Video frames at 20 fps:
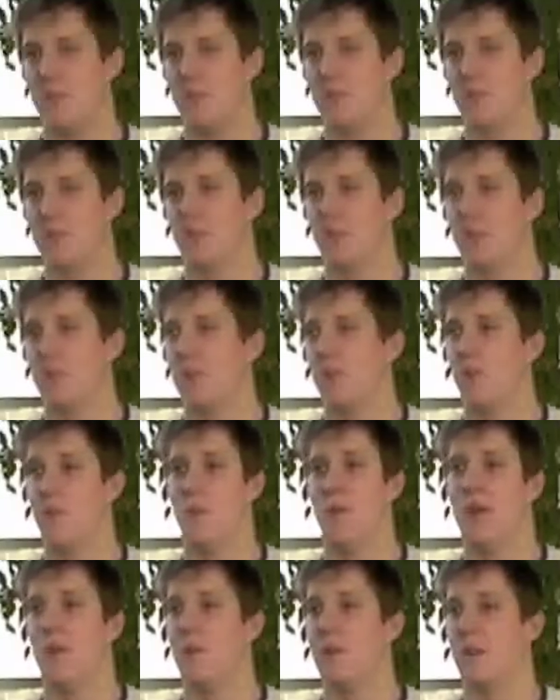it's kind of
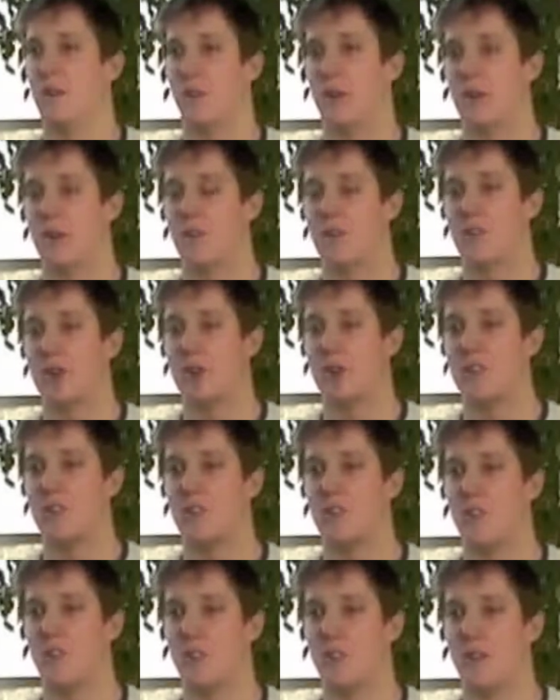overwhelming where I've got
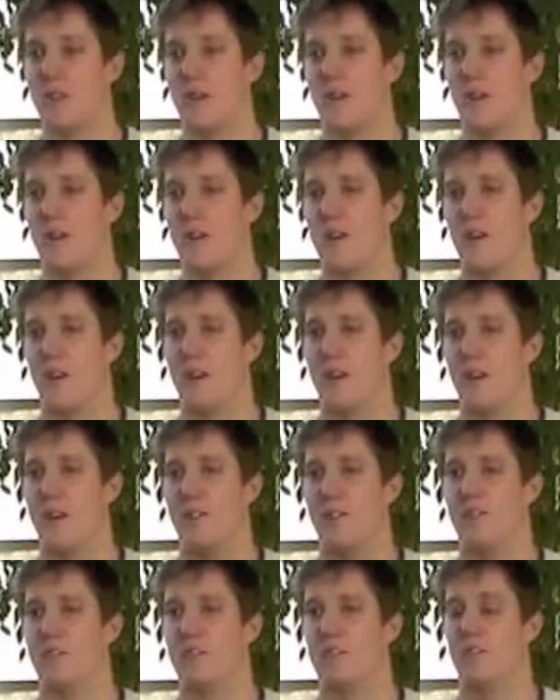to.
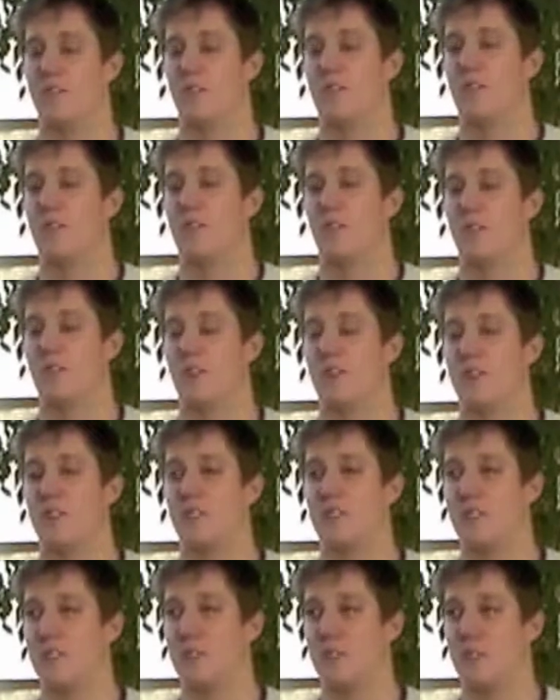And like I
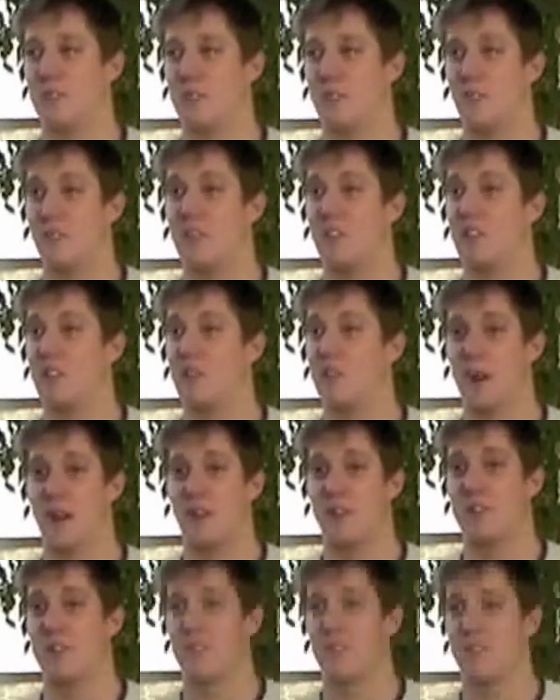said, didn't really
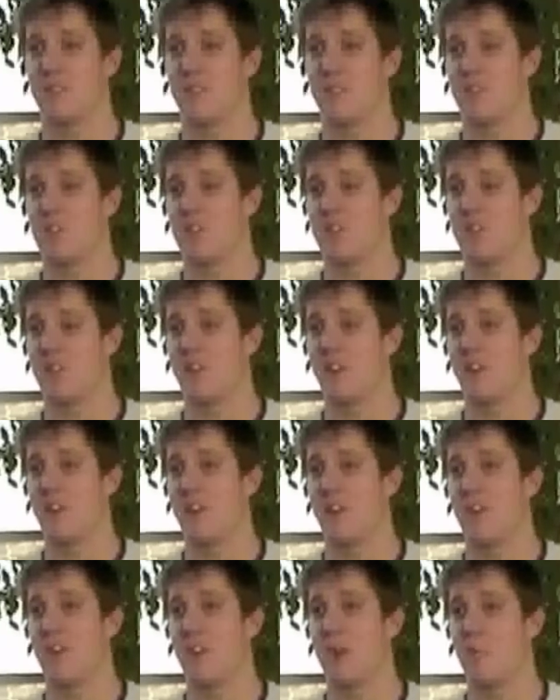expect each year that I'd
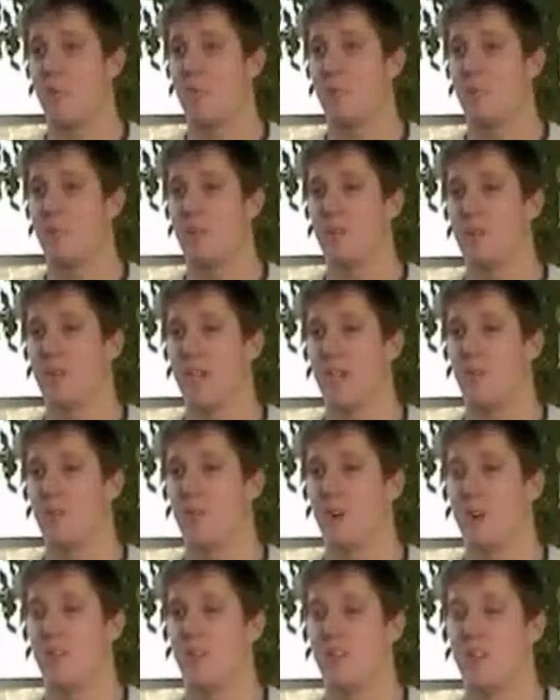end up getting as
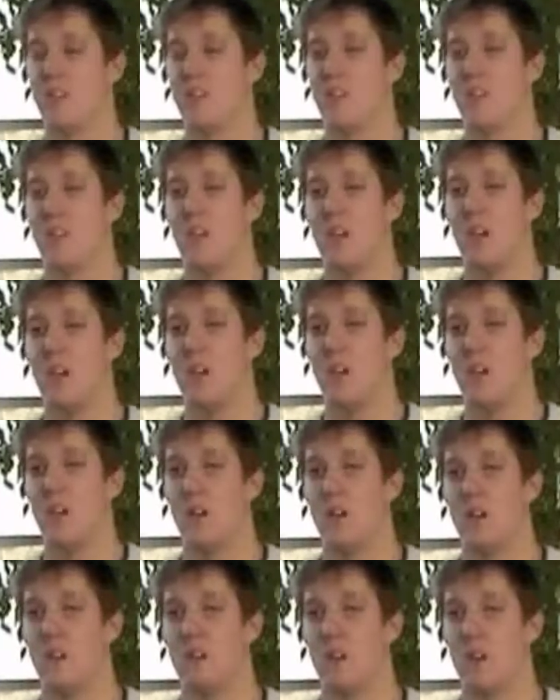far as I did.
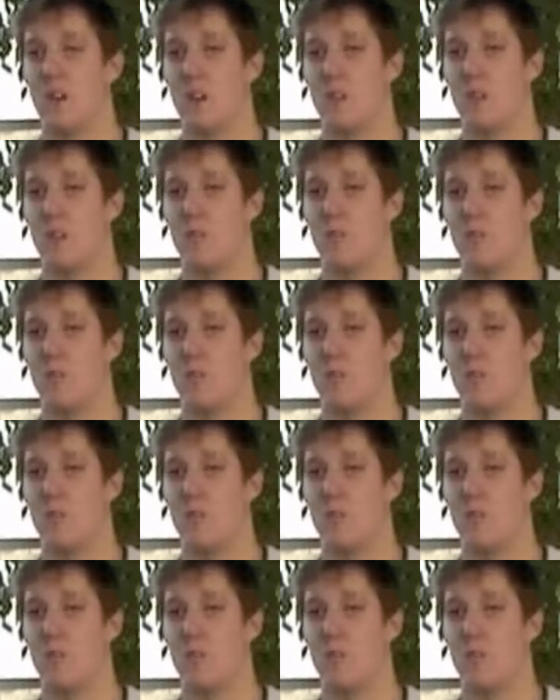So